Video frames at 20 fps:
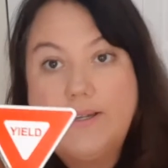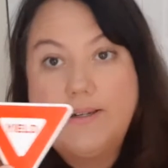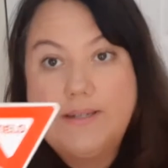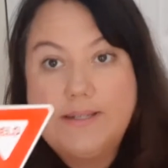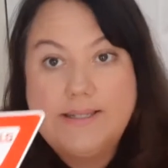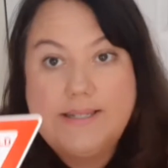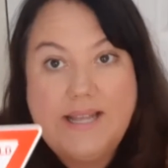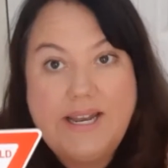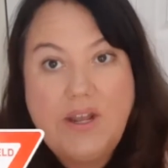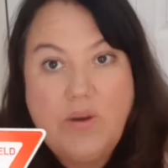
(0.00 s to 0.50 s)

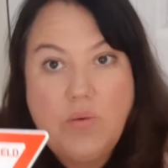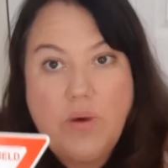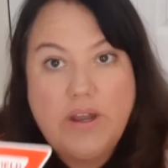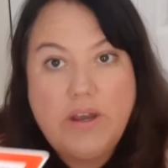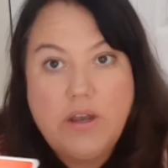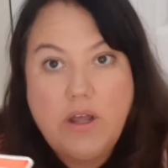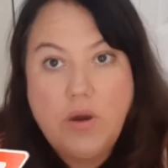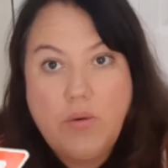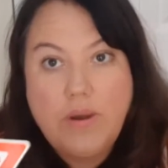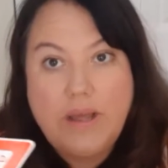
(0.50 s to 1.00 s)
Does
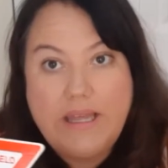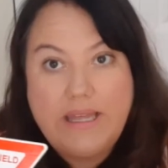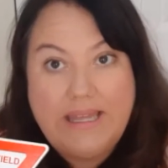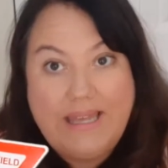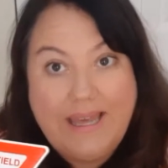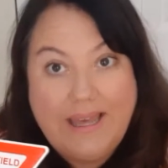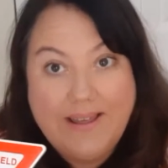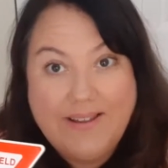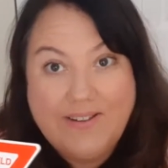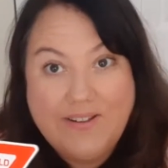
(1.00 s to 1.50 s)
anyone know what
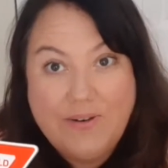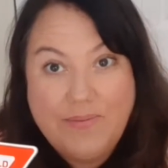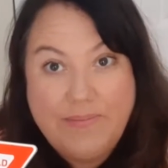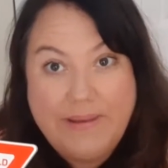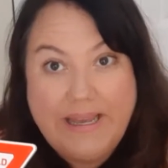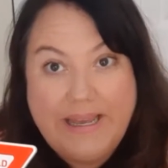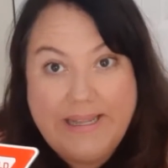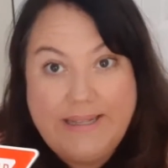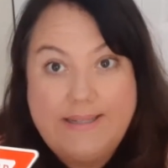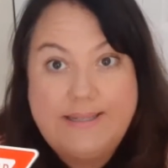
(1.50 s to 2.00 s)
yield
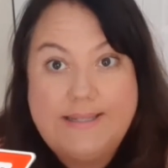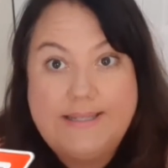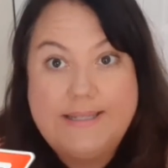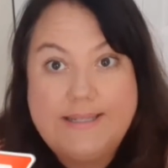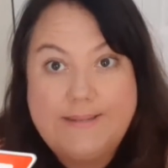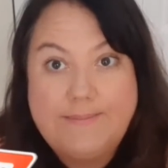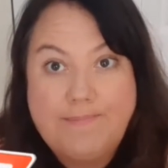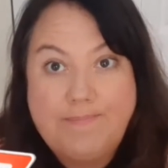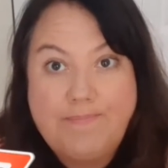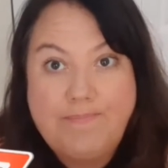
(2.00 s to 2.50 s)
means?